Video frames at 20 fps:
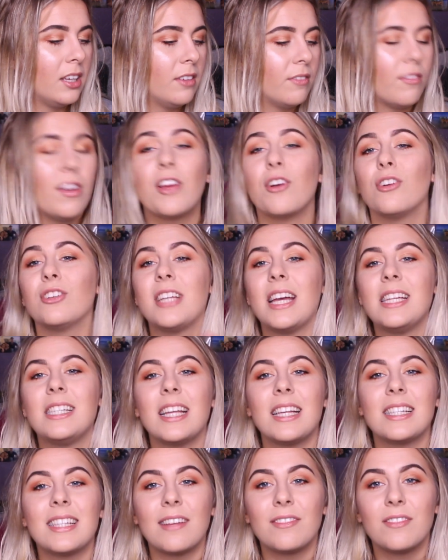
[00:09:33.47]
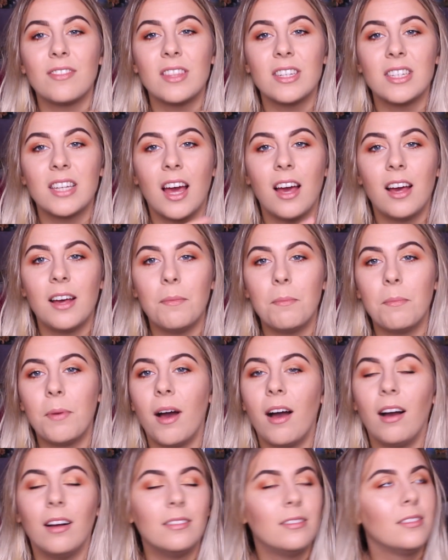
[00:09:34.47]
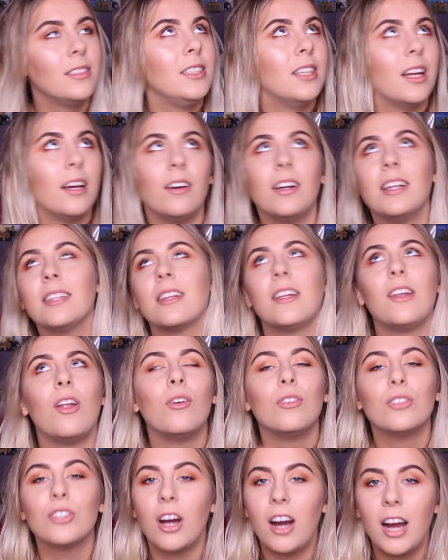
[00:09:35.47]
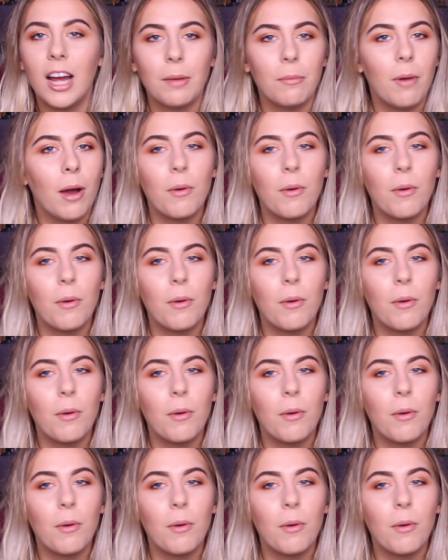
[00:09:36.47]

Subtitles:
I've only got 10 days left of the term, but you know, it's a long time.